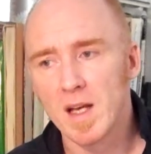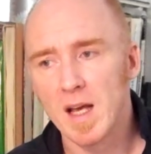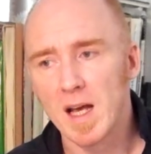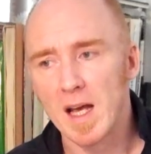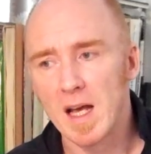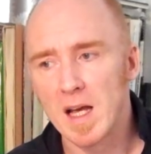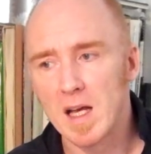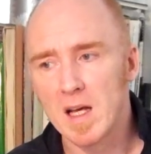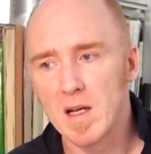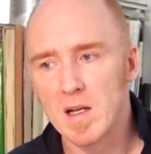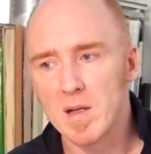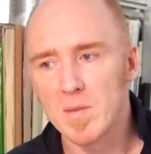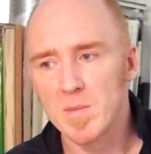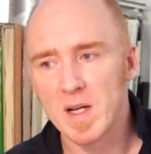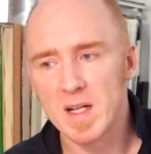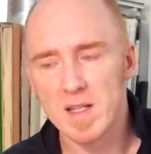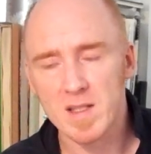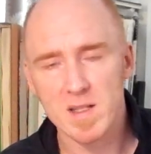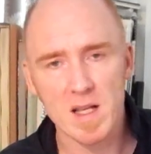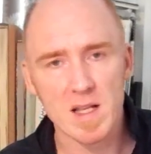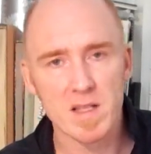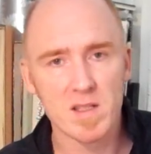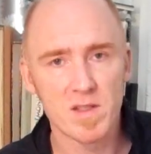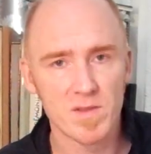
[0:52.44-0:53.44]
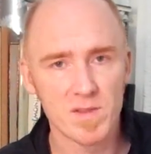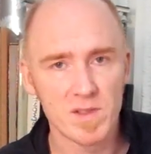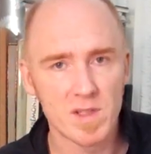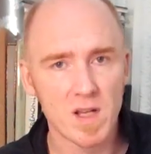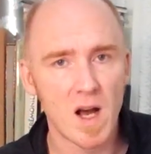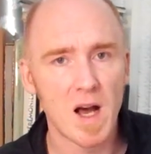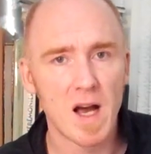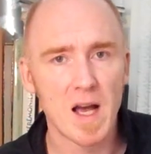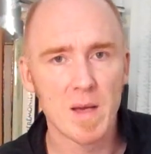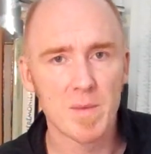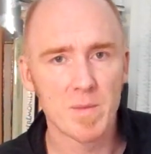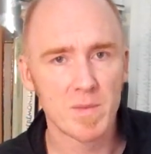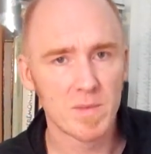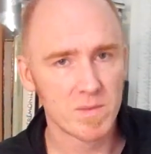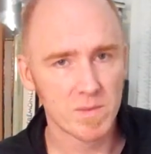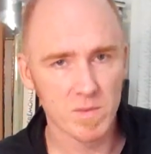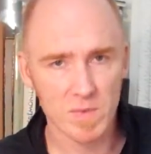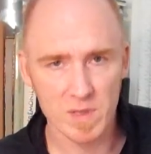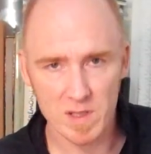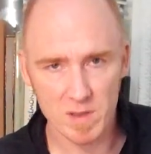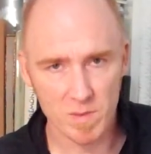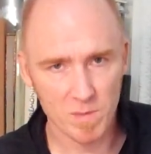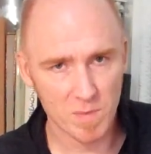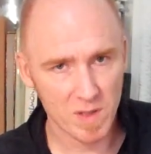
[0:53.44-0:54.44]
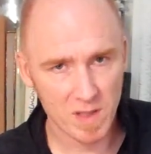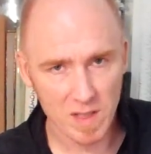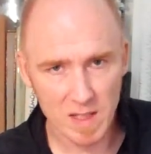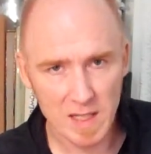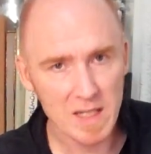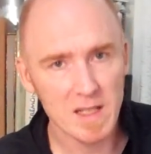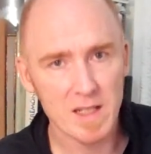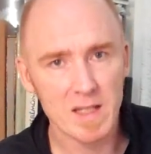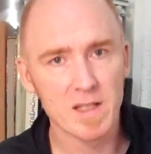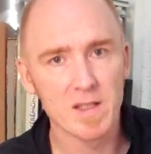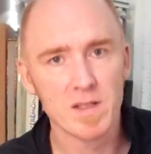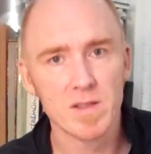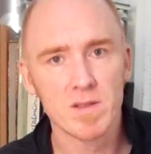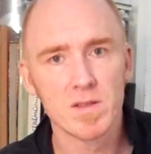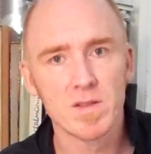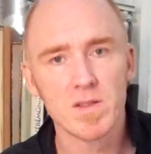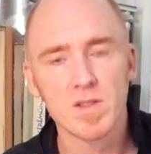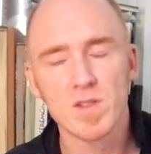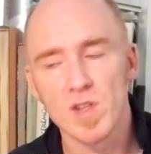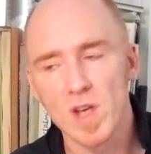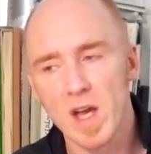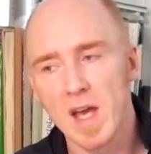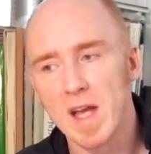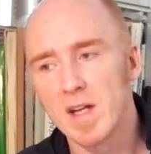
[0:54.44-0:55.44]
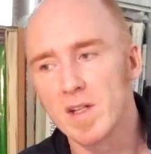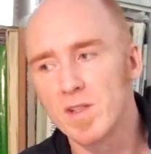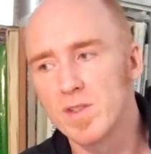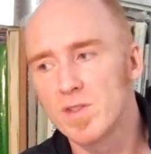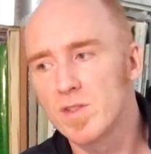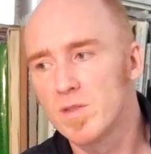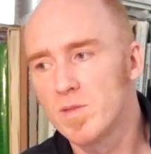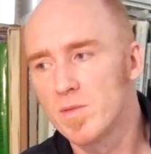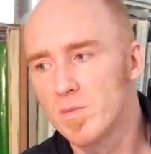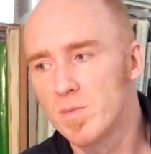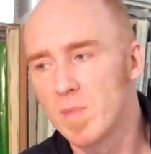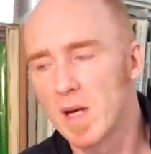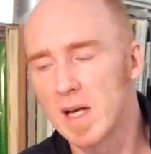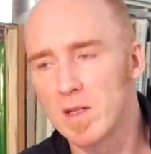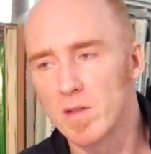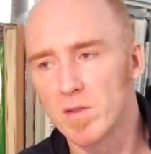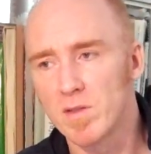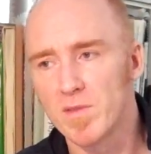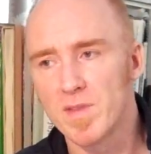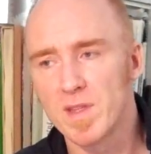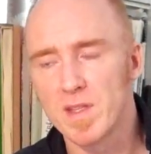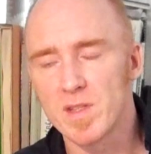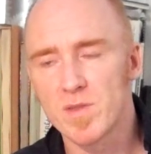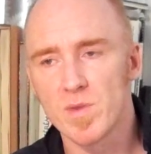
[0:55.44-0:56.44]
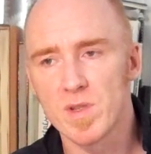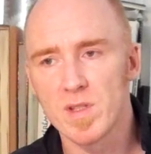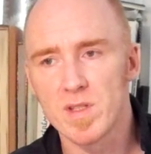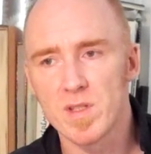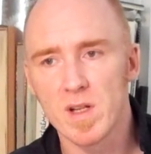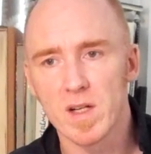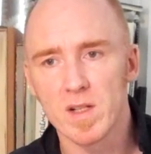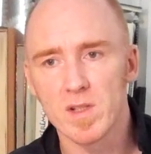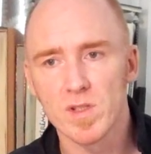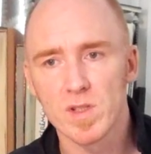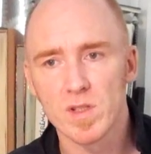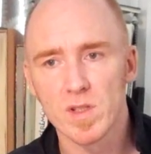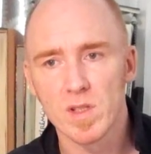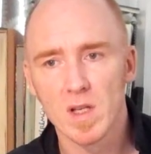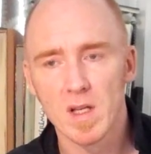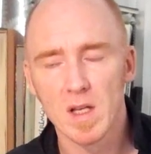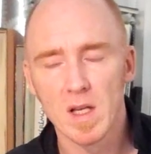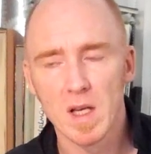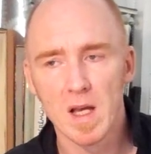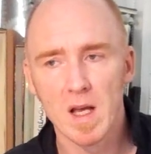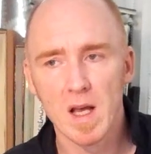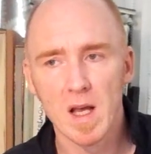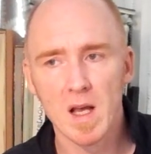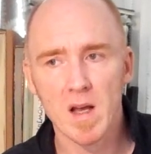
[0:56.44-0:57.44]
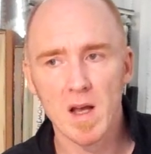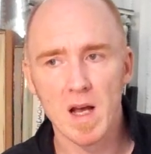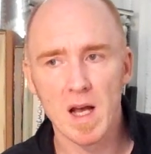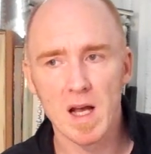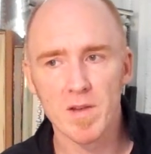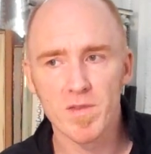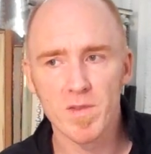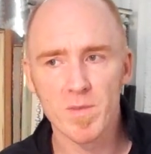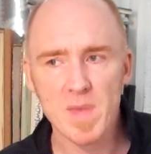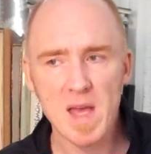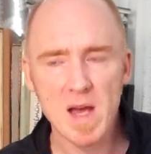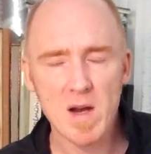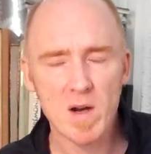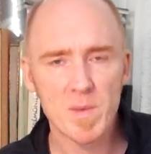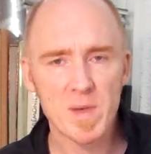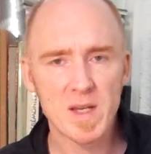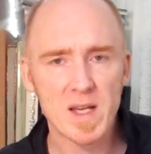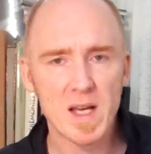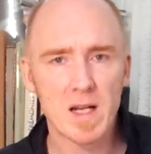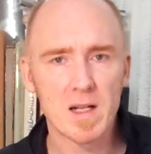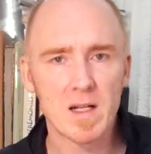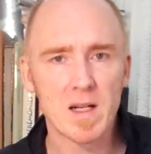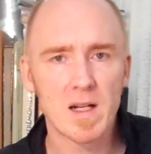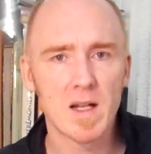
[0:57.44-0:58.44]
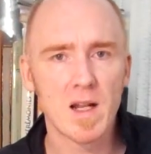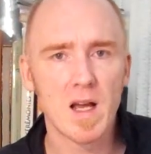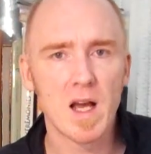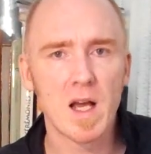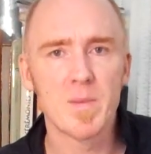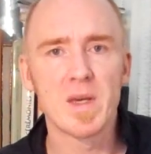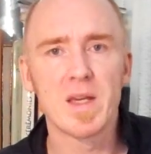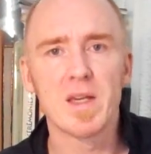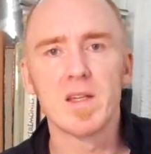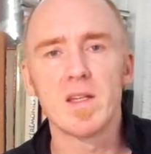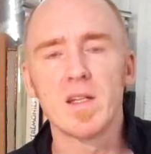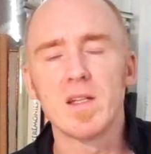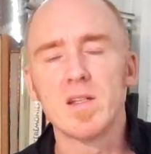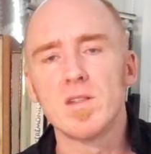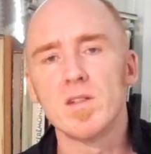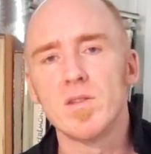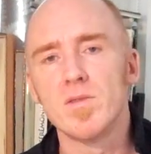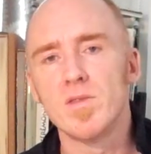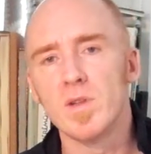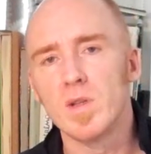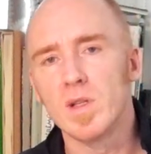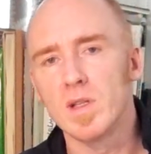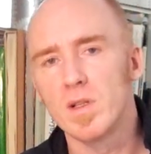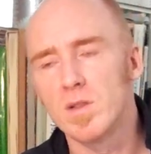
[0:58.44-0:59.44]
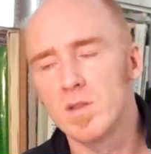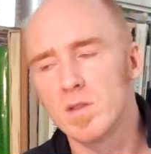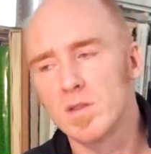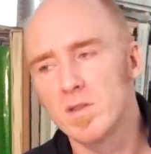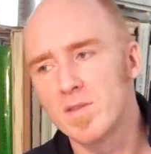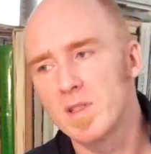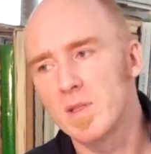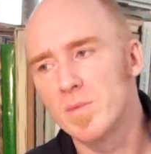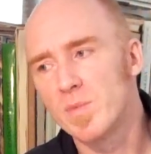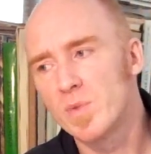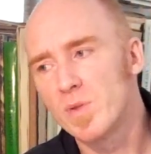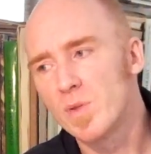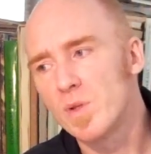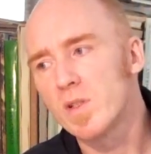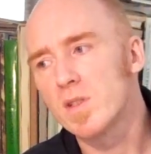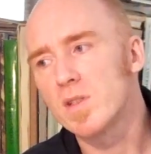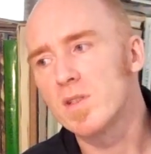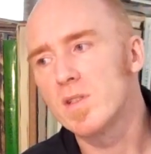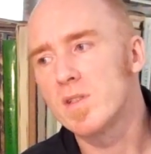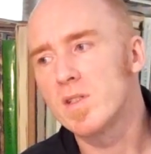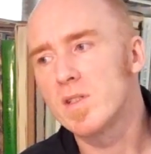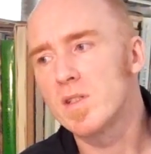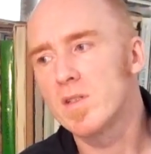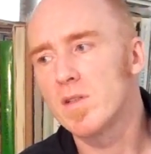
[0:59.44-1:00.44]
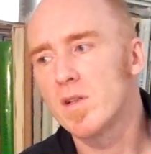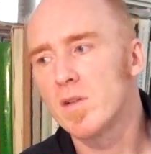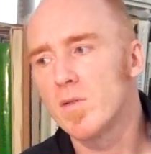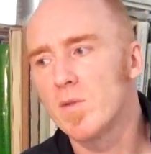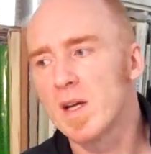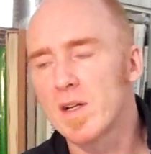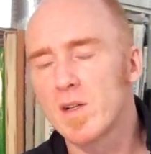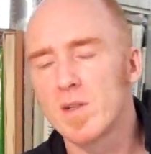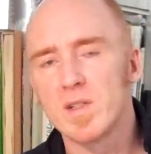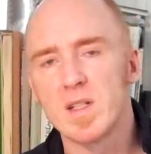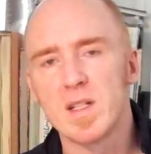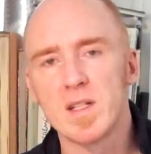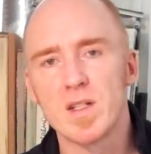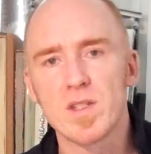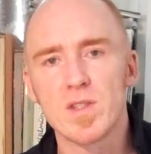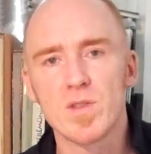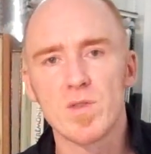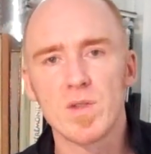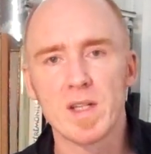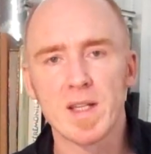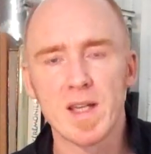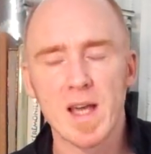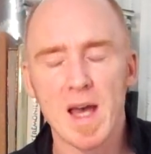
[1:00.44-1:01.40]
Uh, my sense of time was completely changed by all of this research. And from there I began climbing, interviewing all of the important record industry